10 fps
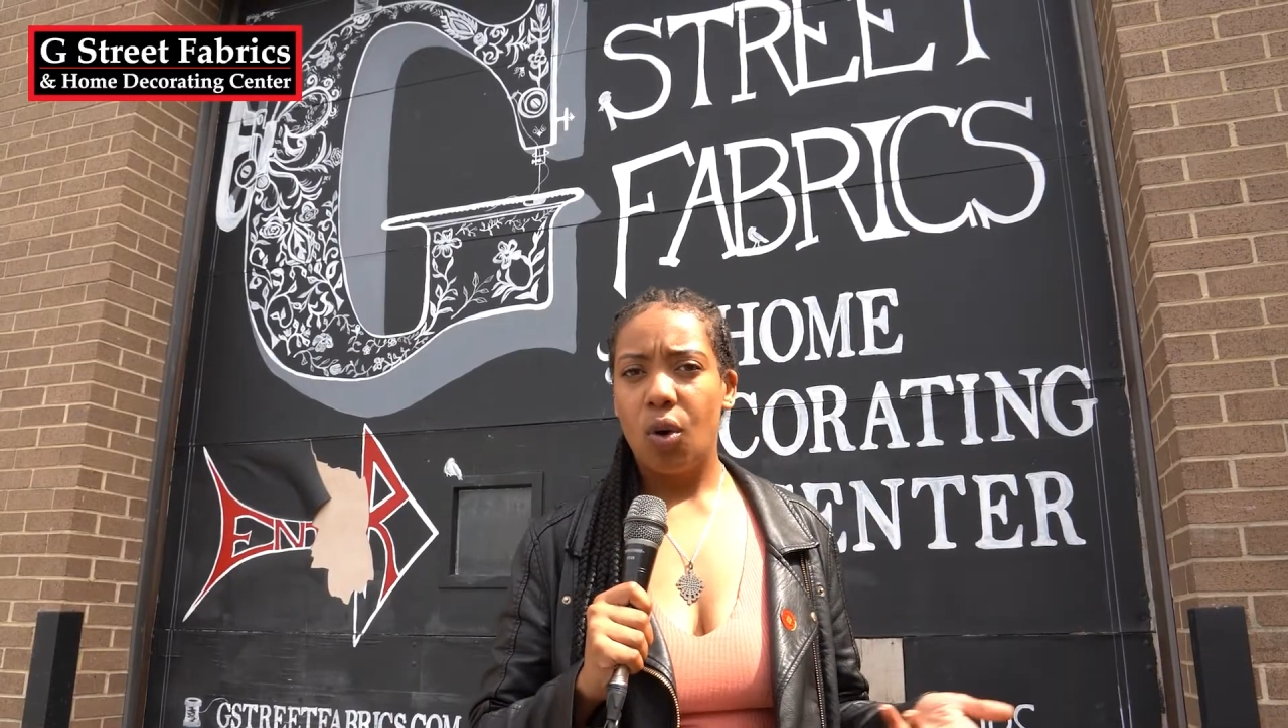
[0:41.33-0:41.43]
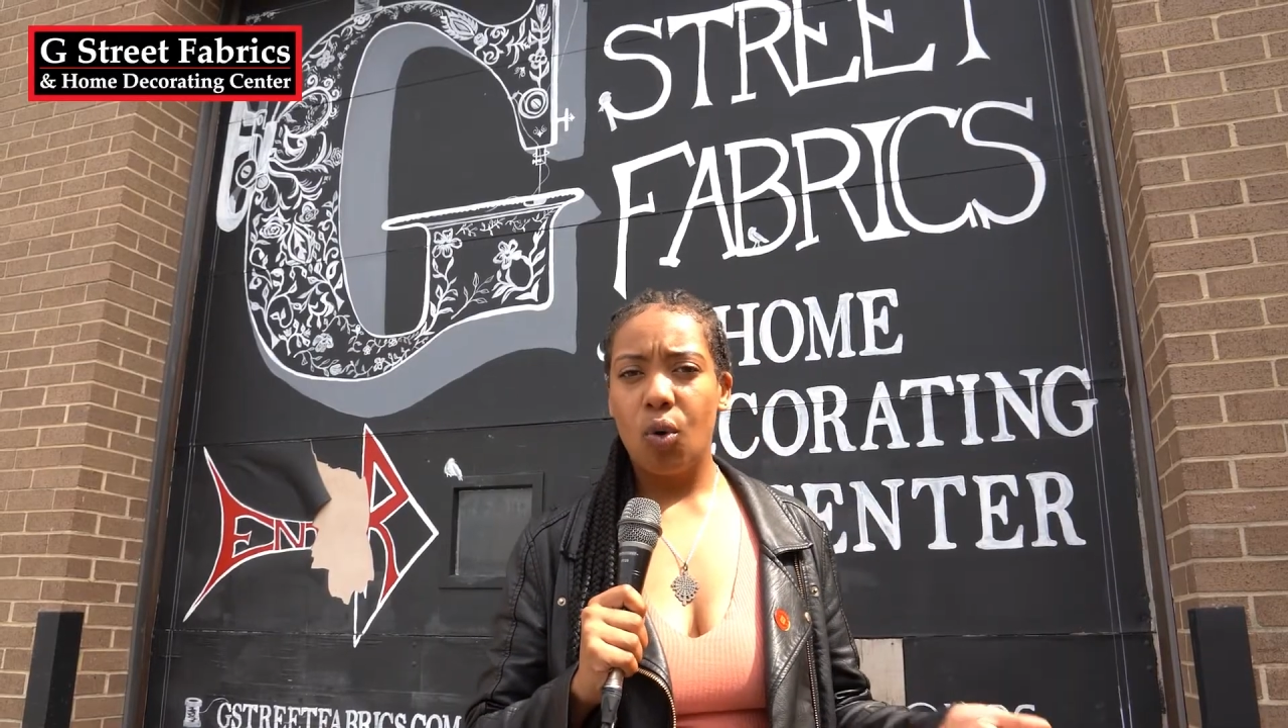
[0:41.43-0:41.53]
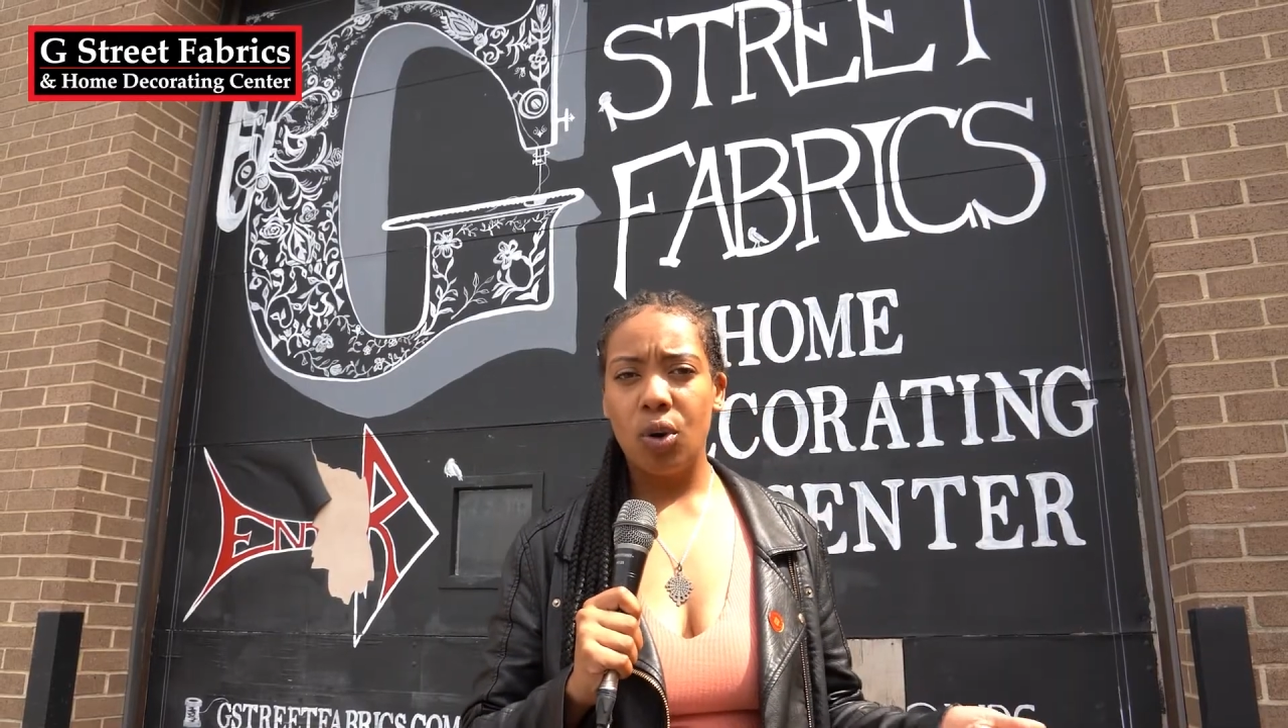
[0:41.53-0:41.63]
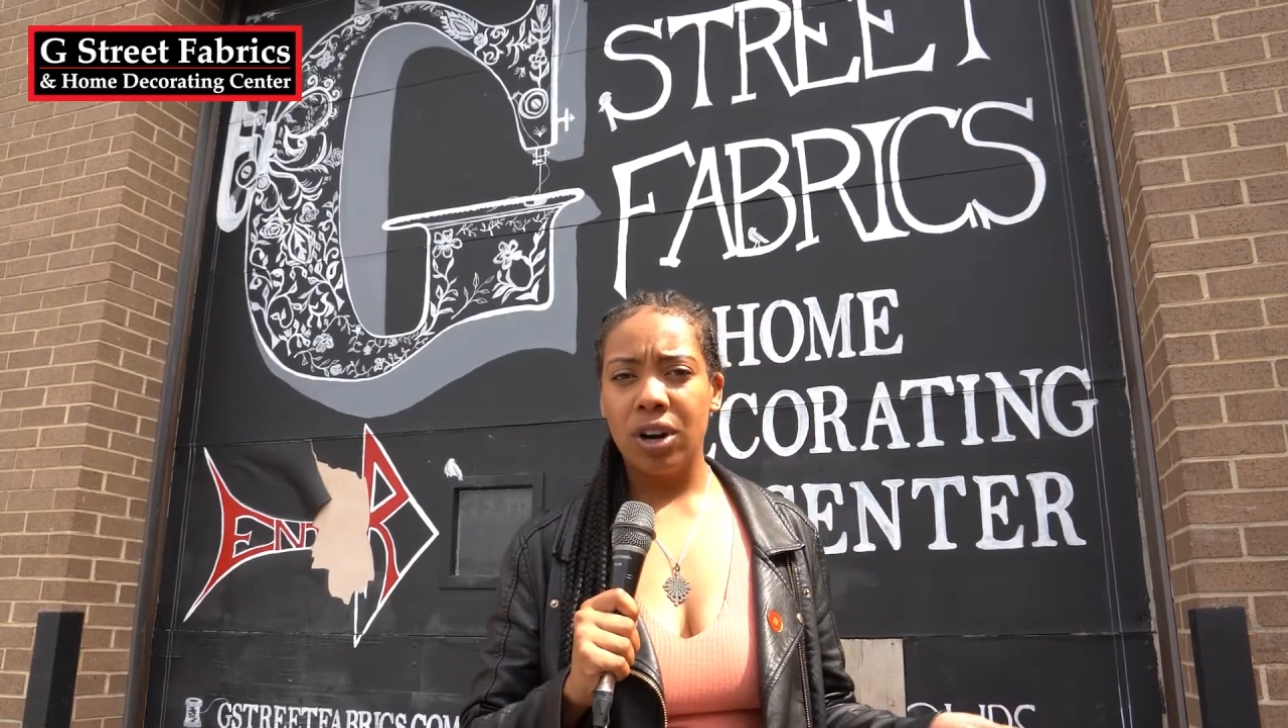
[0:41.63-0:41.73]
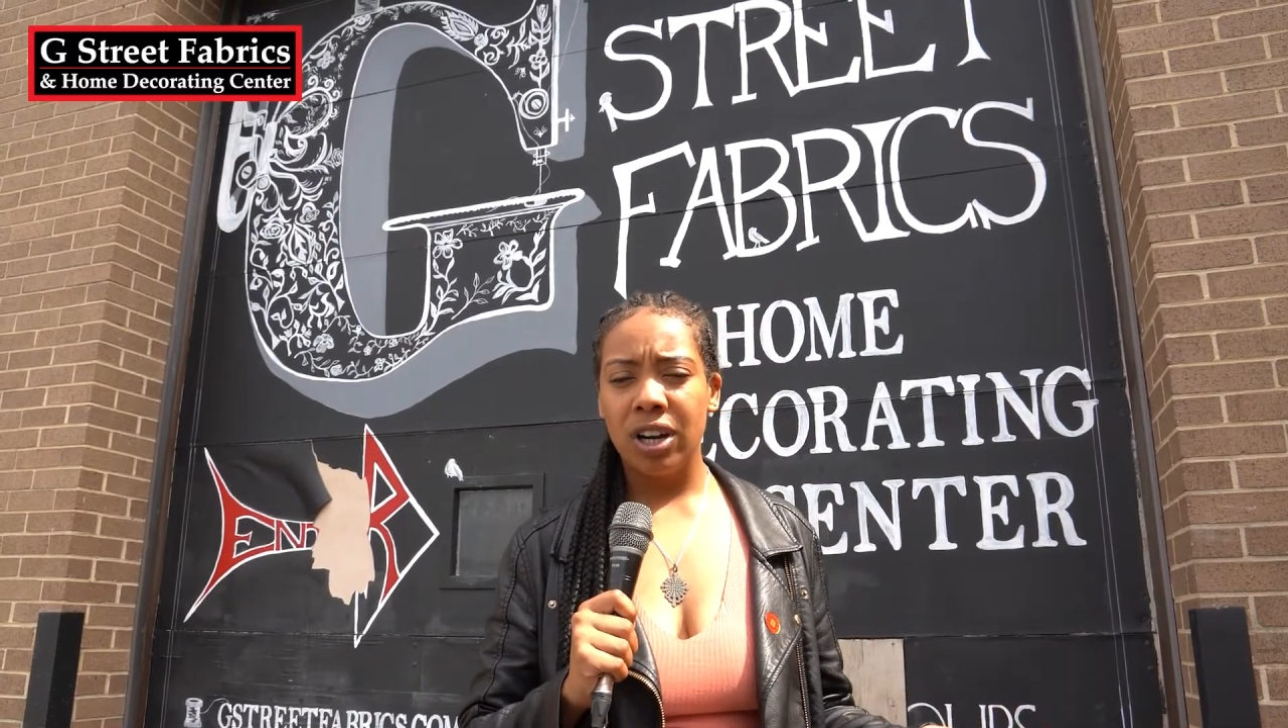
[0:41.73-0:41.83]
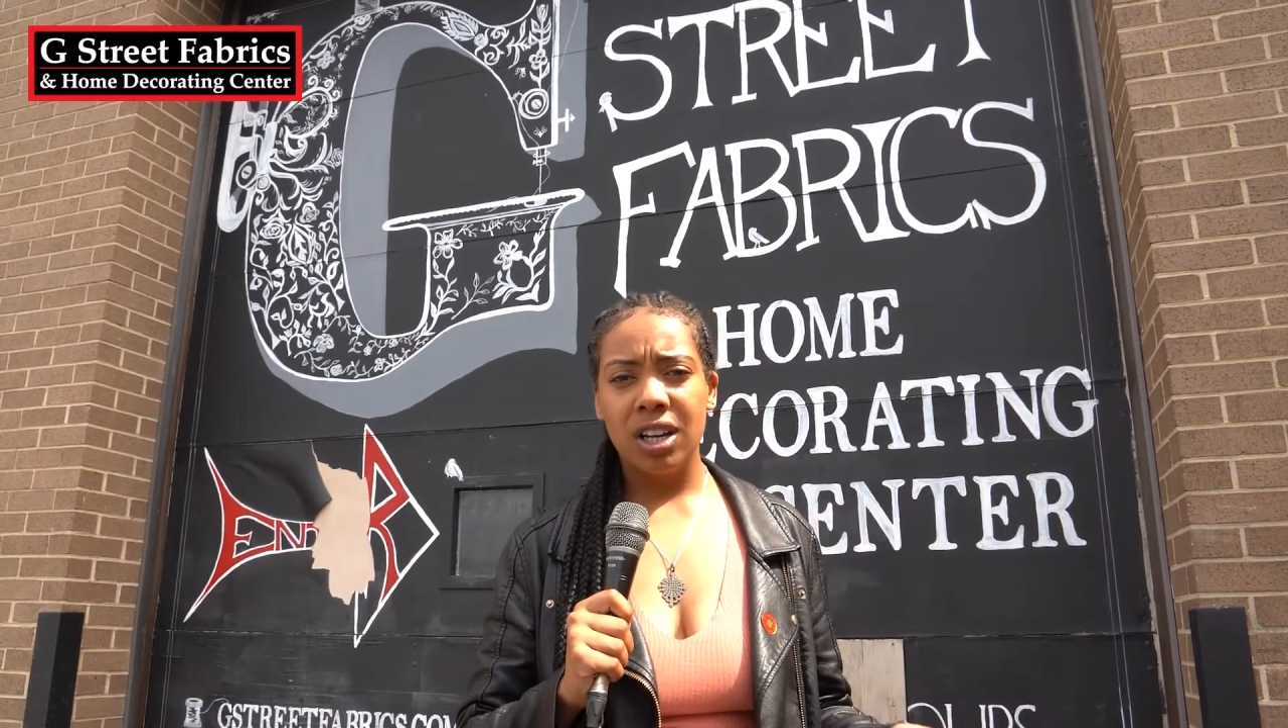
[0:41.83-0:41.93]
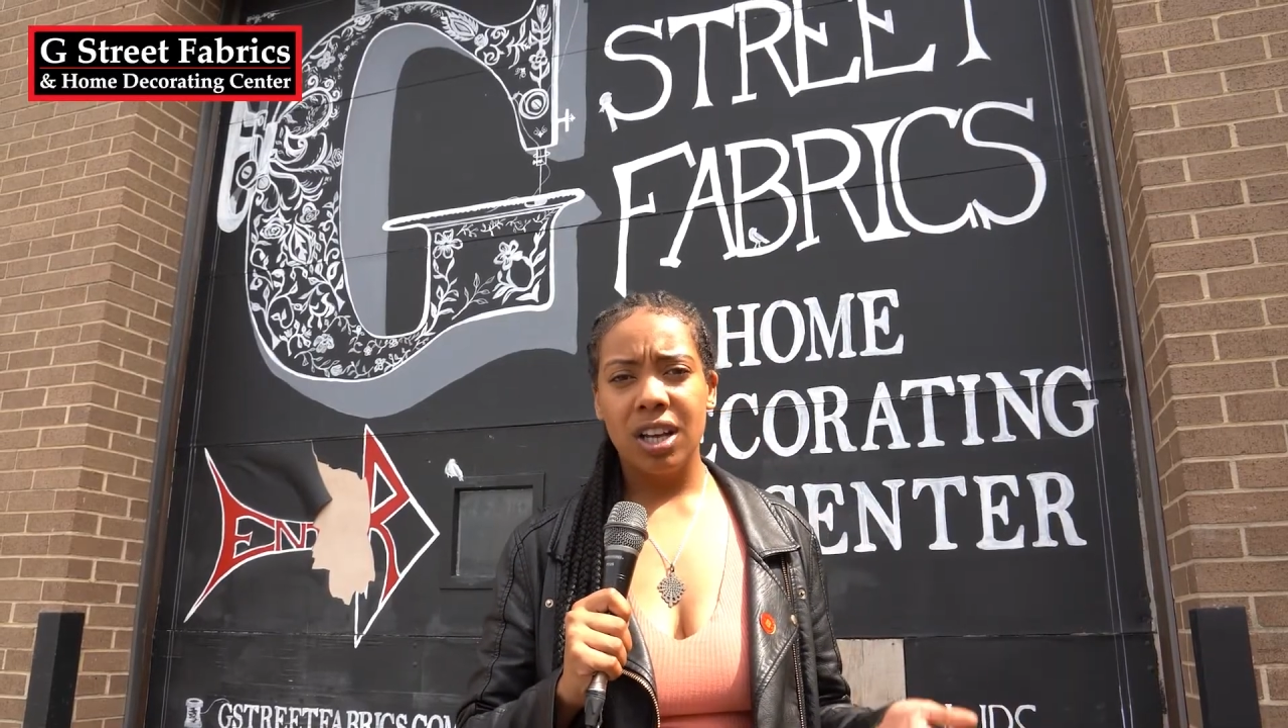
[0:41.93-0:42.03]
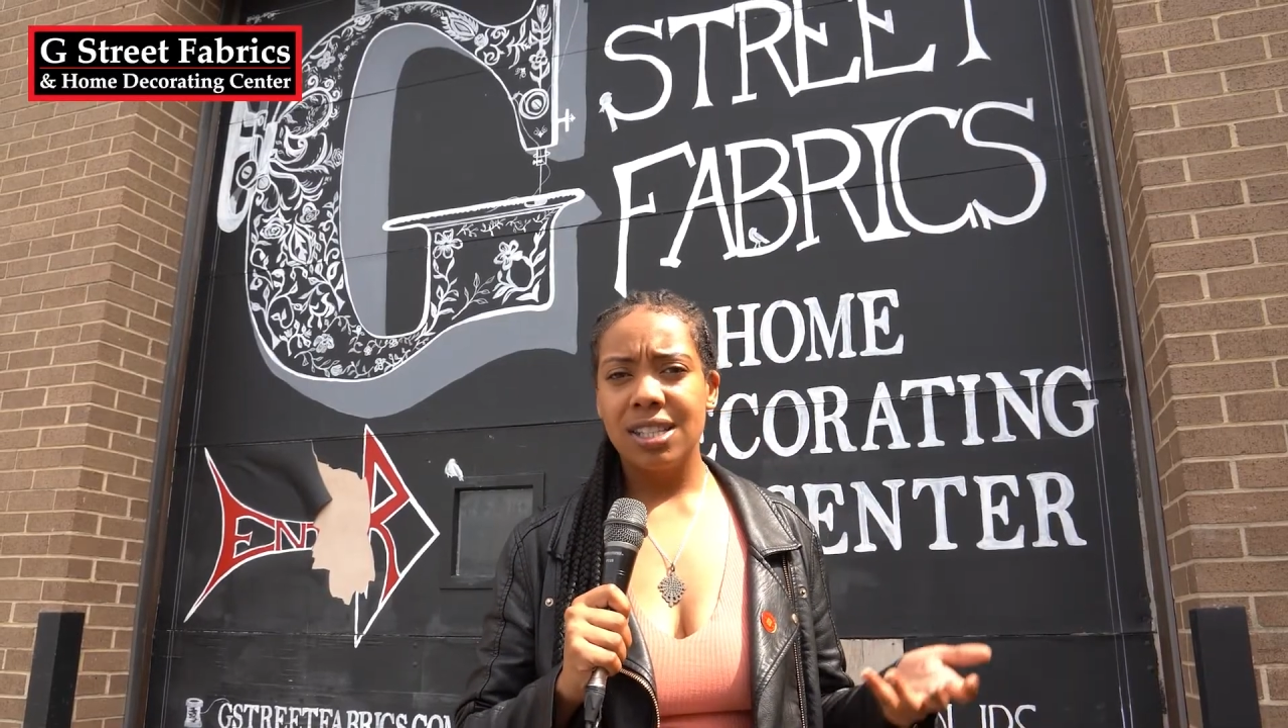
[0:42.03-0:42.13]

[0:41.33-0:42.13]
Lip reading: or